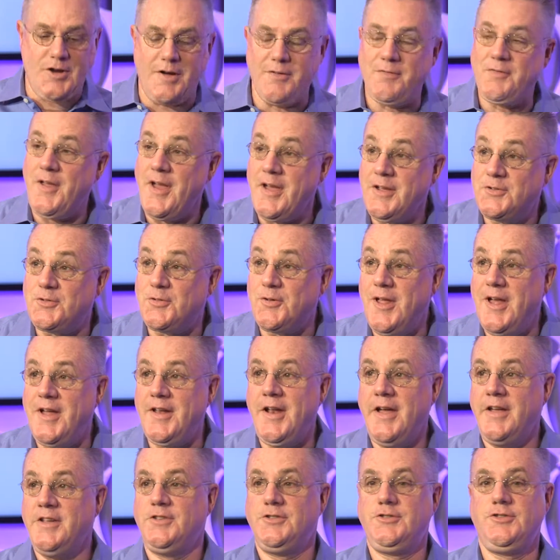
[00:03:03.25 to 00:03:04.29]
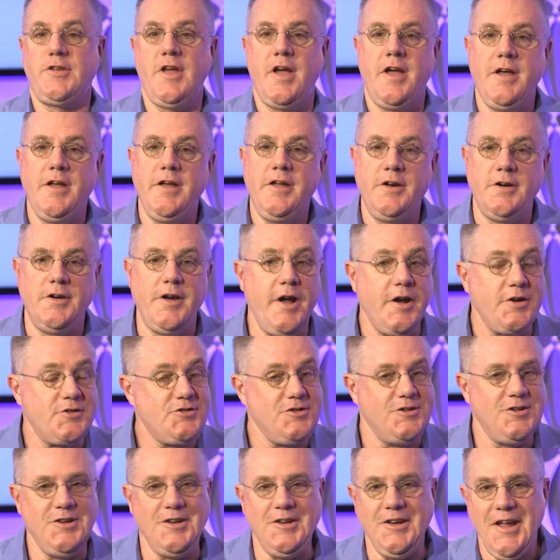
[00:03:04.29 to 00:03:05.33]
off, thanks for that nice
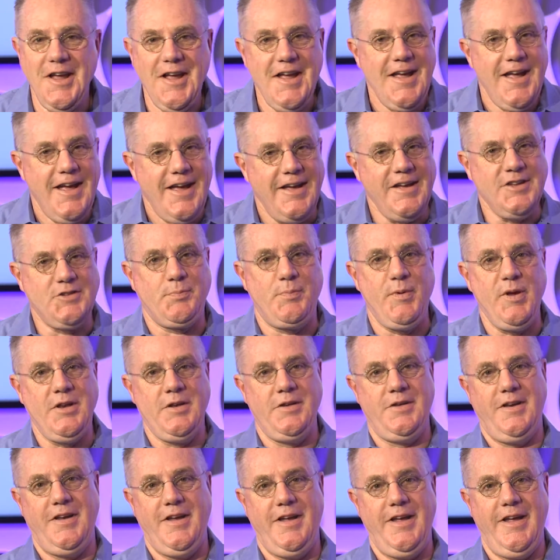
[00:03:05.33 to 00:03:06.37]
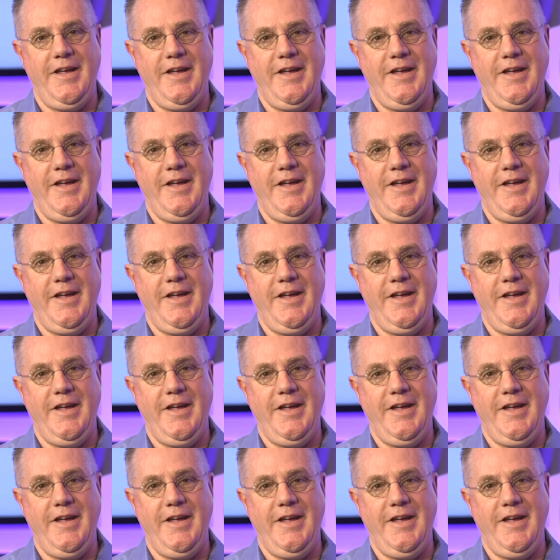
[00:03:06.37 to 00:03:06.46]
introduction, and it's been